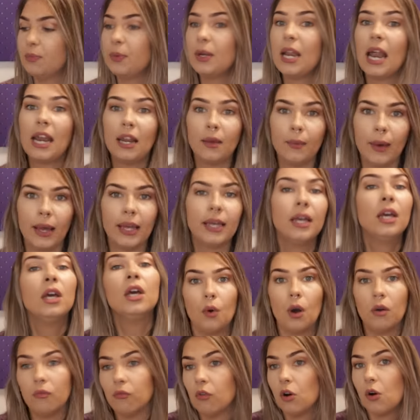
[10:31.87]
But anyway,
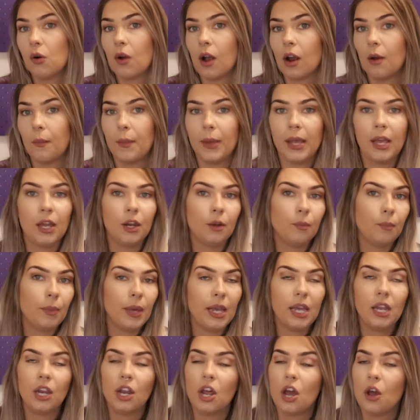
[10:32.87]
on Royal Caribbean and
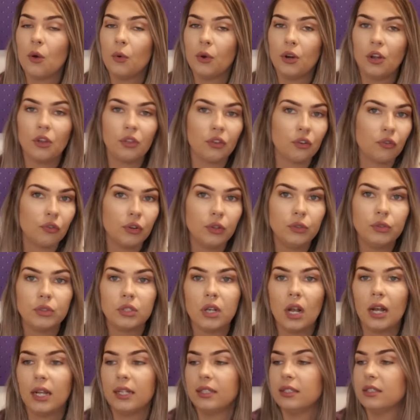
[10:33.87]
P&O and other cruise
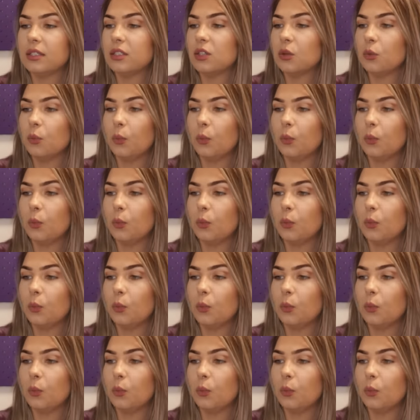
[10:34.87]
lines,